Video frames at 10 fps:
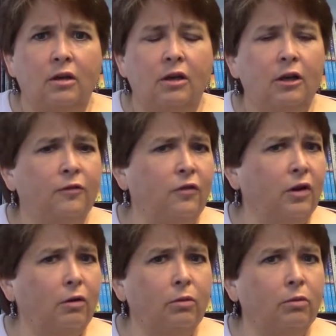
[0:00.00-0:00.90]
in a
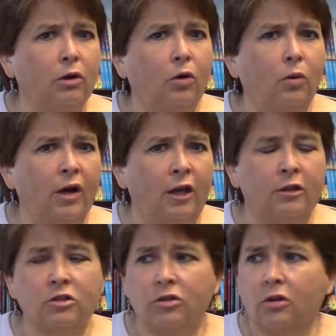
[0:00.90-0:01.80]
very real way
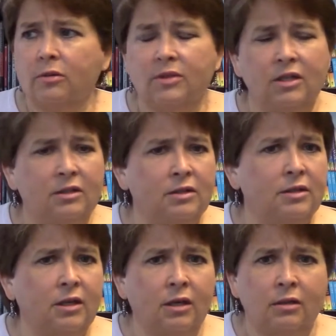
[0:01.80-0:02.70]
that circumstances
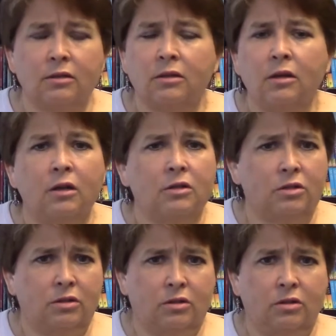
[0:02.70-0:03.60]
can't touch.